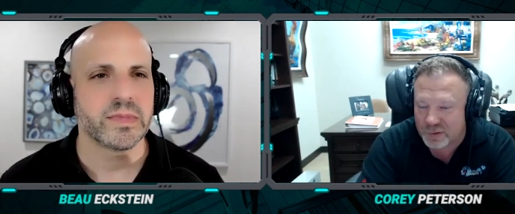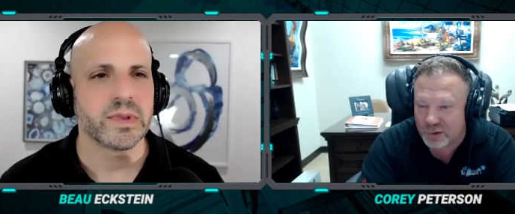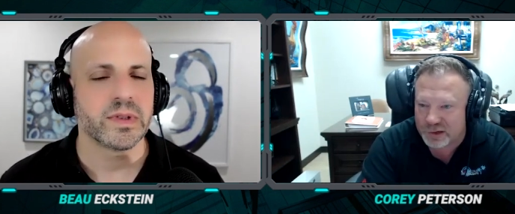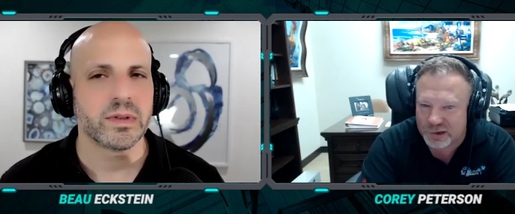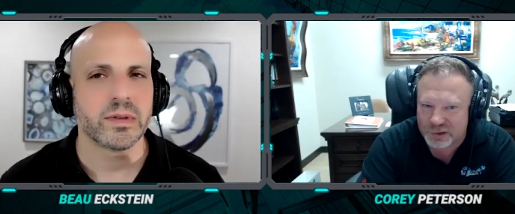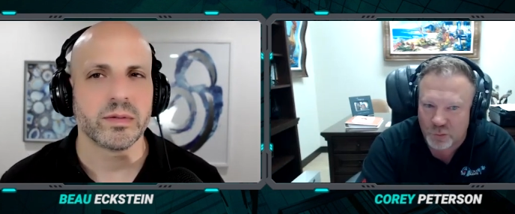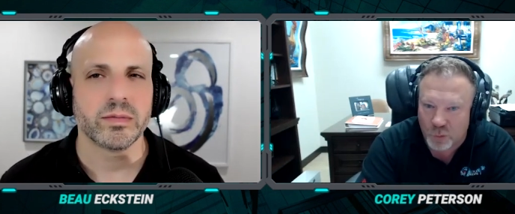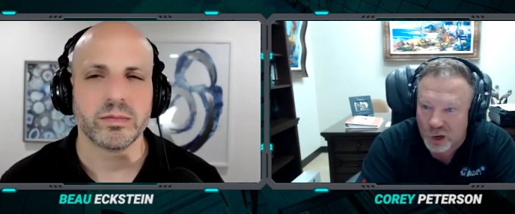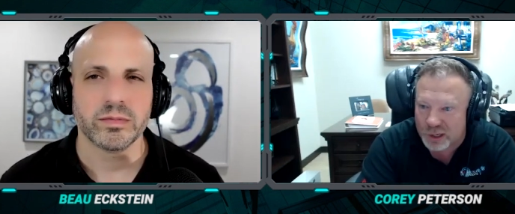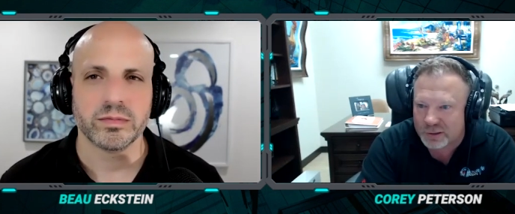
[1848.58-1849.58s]
Speaker 1: we're only going to do
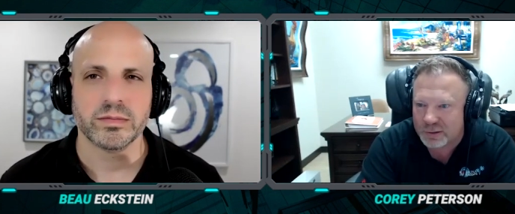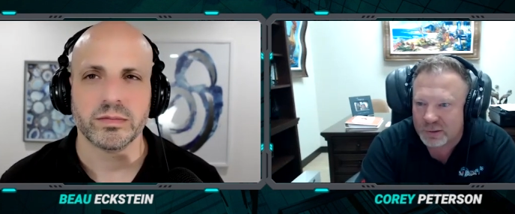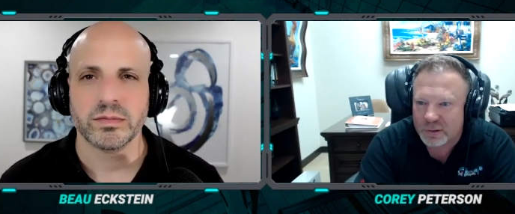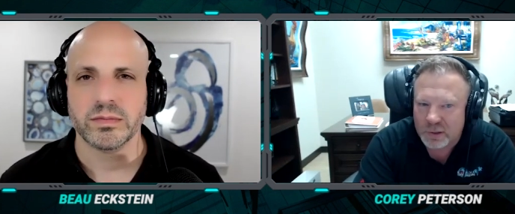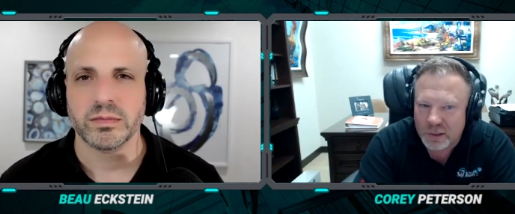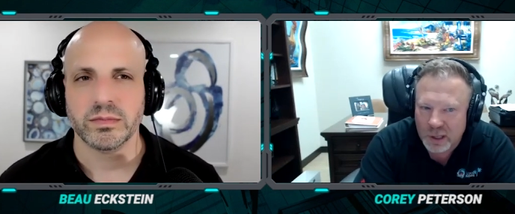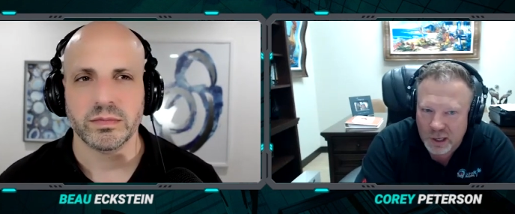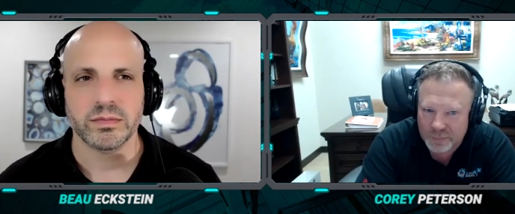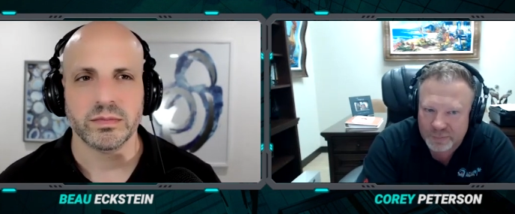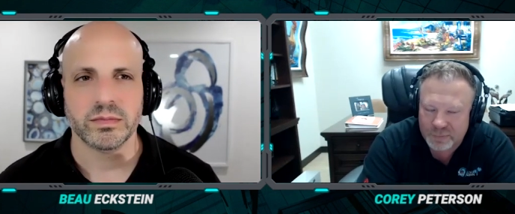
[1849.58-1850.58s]
one.
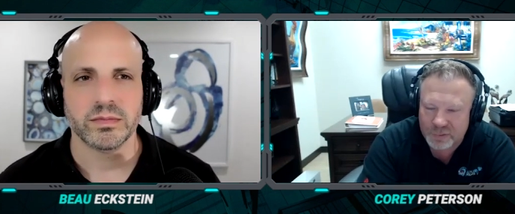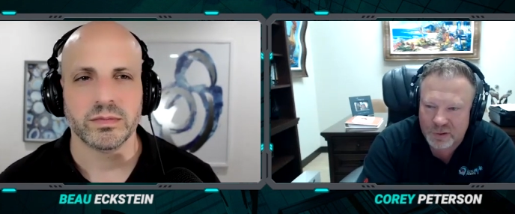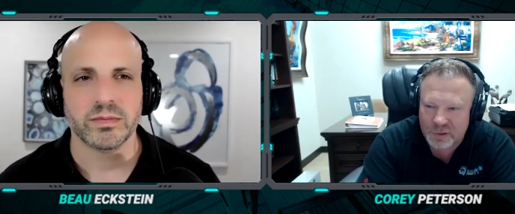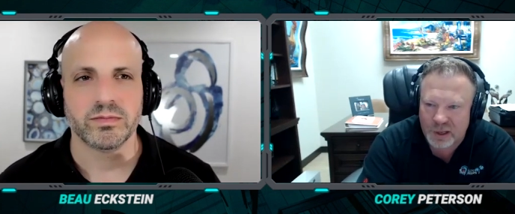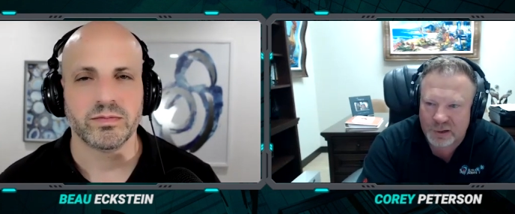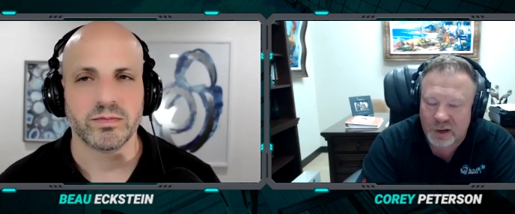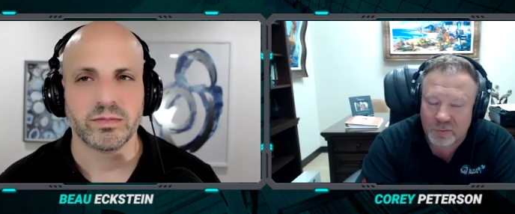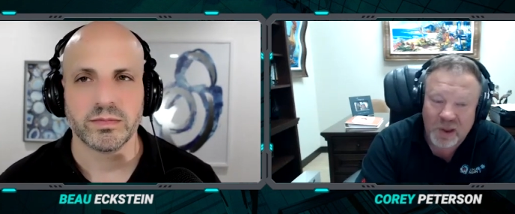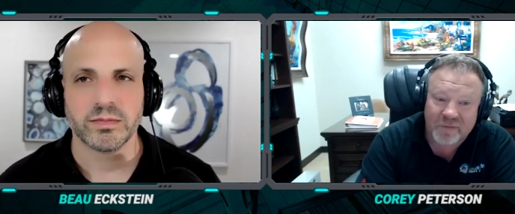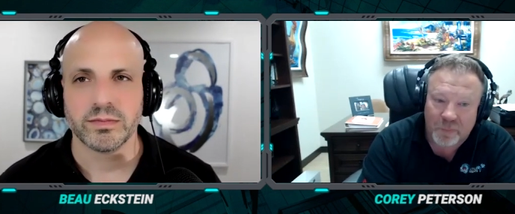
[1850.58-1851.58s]
Um, and and
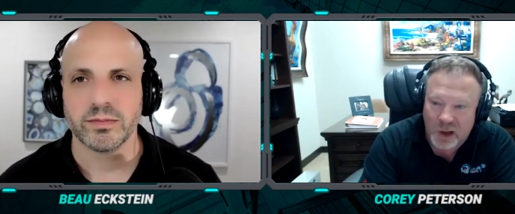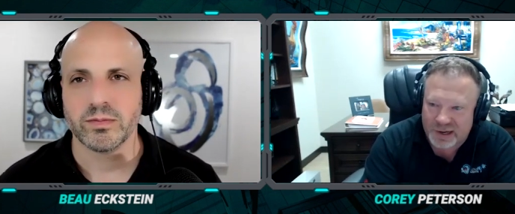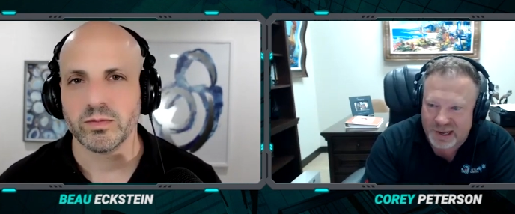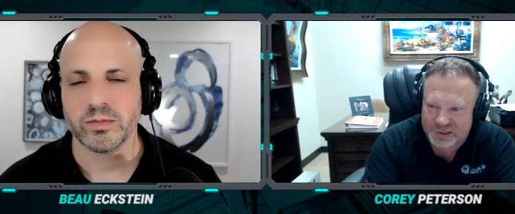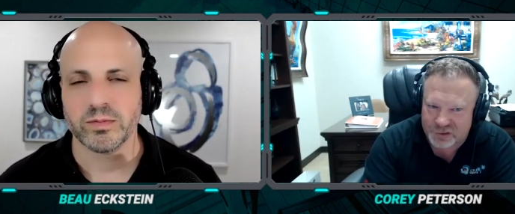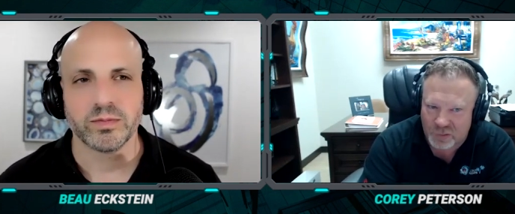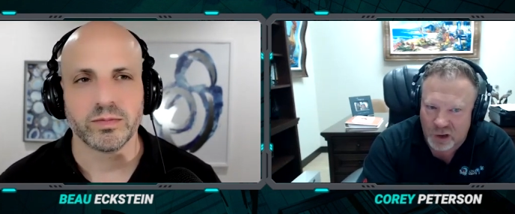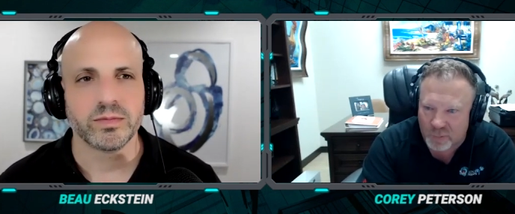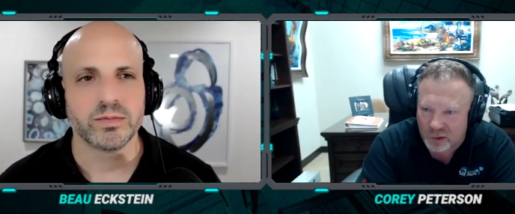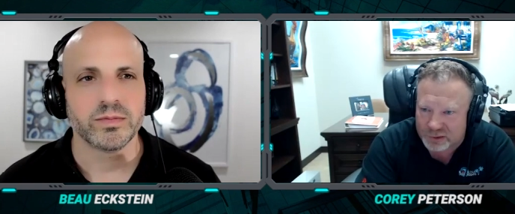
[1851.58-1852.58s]
we have a podcast as
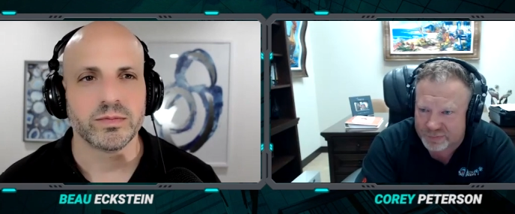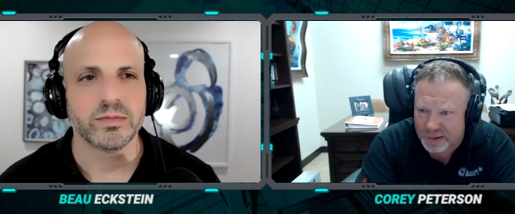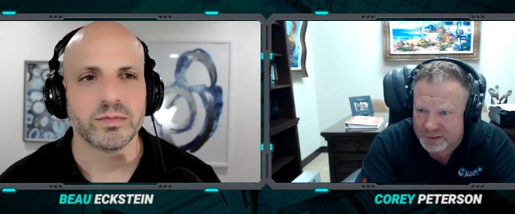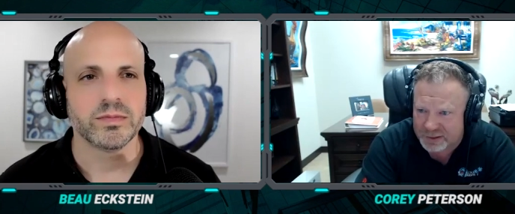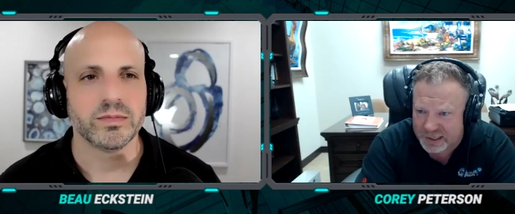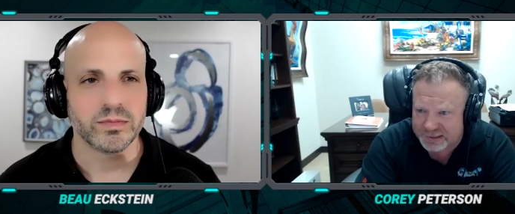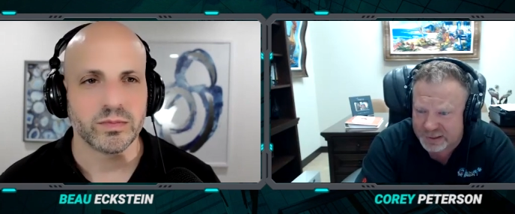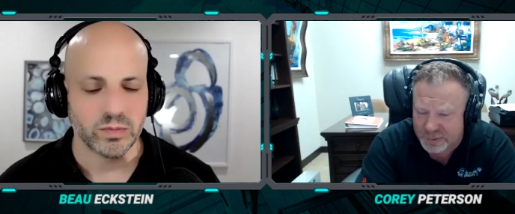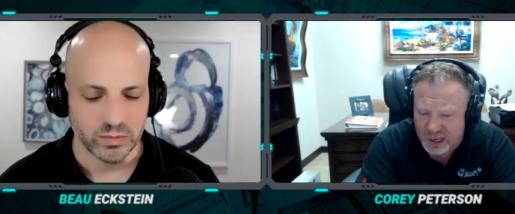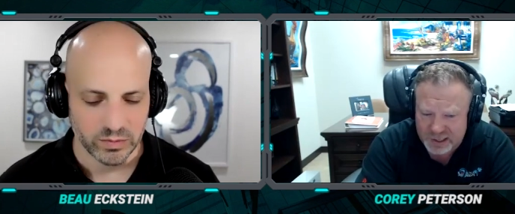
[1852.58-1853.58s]
well, multifamily legacy
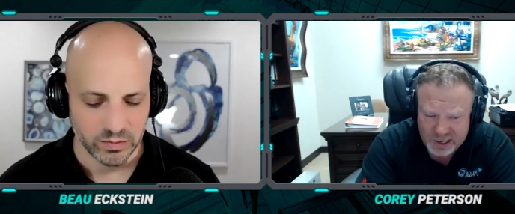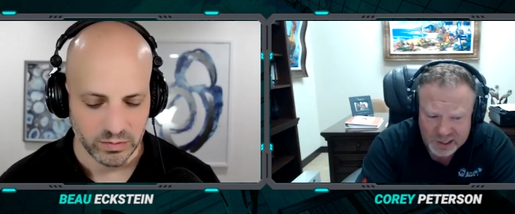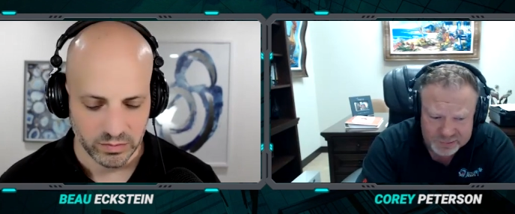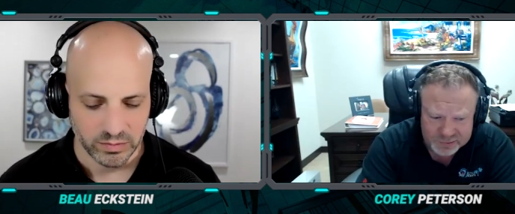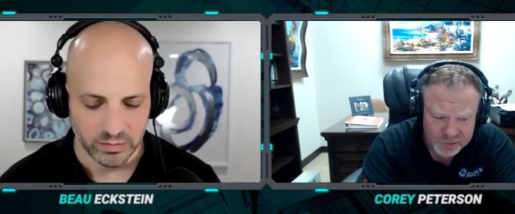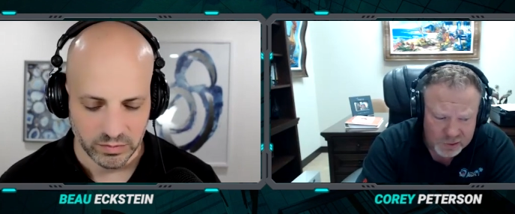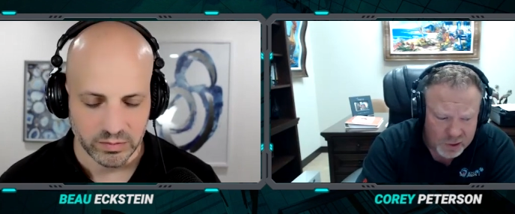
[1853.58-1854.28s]
podcast,